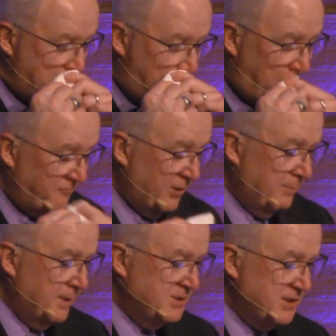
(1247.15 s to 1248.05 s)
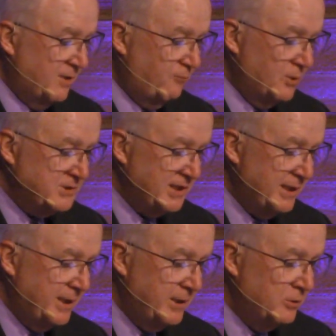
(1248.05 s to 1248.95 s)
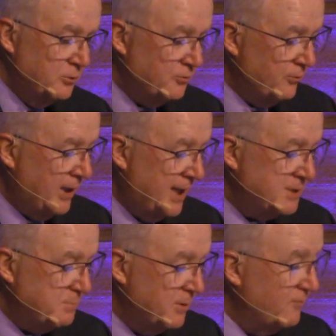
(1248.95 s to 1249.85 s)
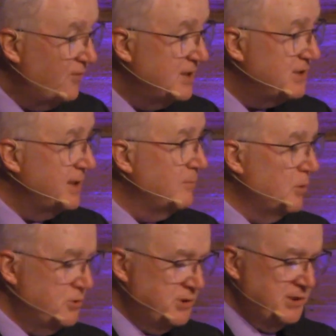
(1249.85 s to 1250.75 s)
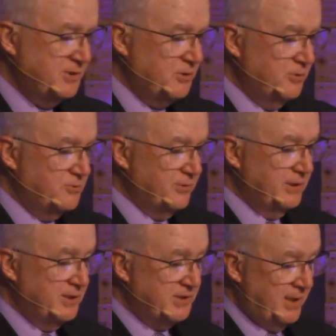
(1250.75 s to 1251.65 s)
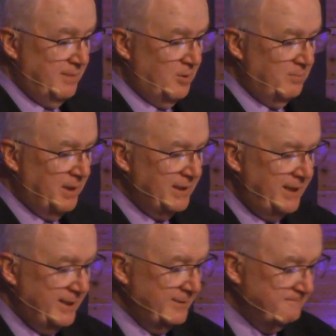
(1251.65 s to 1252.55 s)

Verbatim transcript: I found myself once again in Lutheran Hospital facing emergency surgery, this time on my leg.